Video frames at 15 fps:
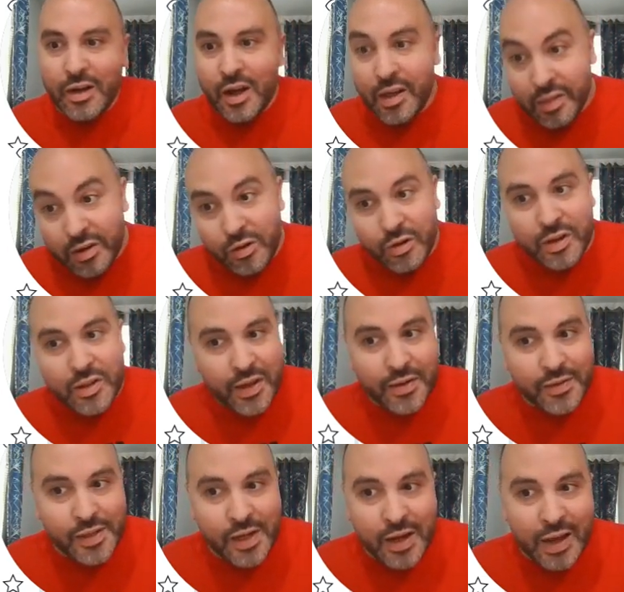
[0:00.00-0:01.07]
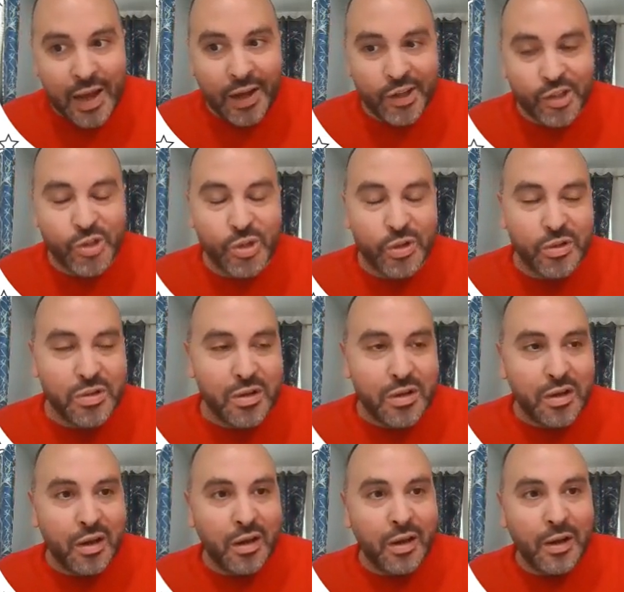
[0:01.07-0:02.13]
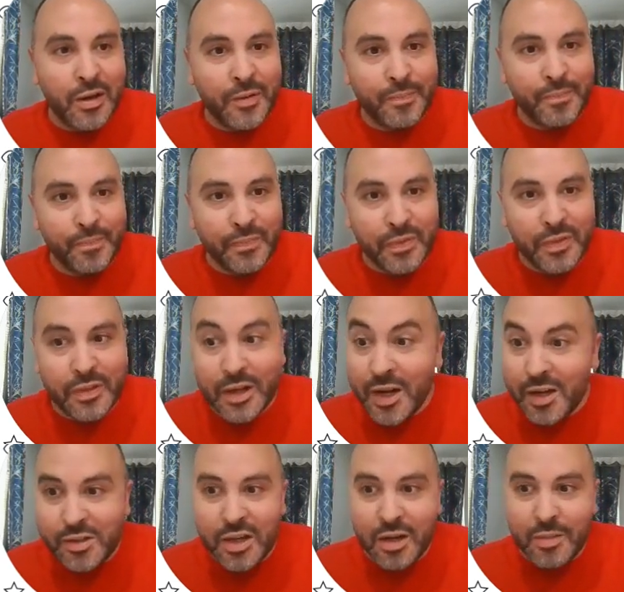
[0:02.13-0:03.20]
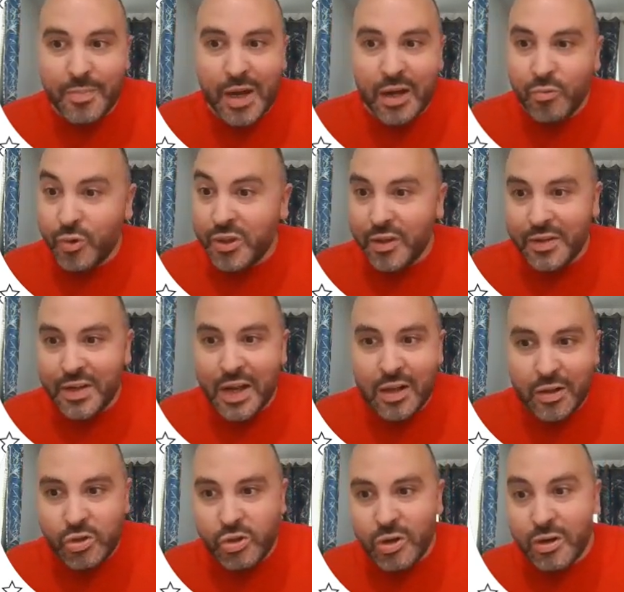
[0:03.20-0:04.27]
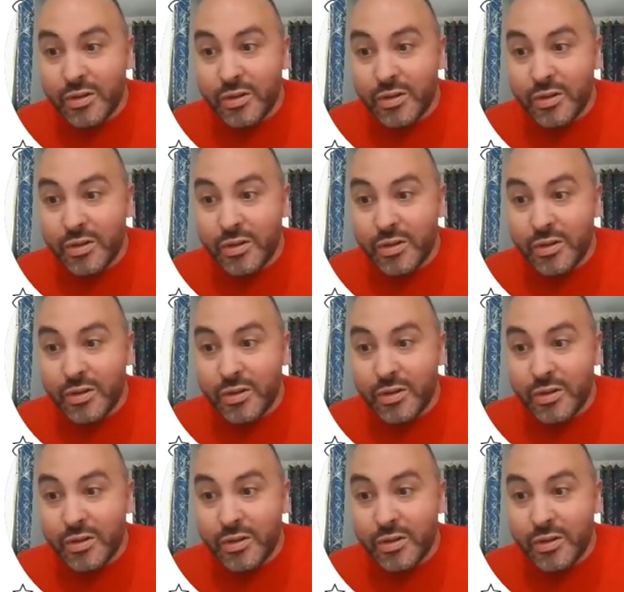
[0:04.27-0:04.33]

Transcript: and then you can then take action. The nice thing about with the daily chart,